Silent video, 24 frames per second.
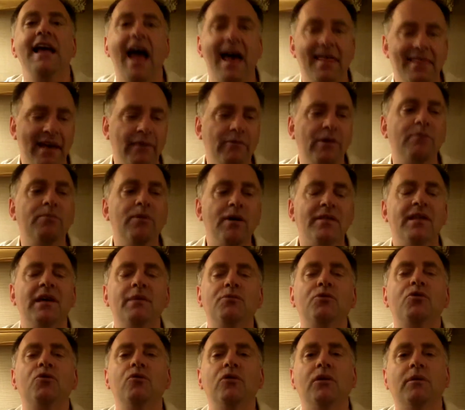and then we put
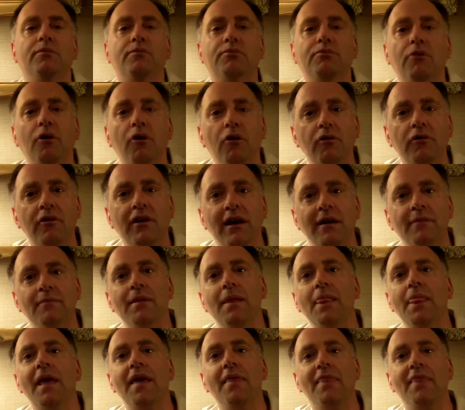them to a program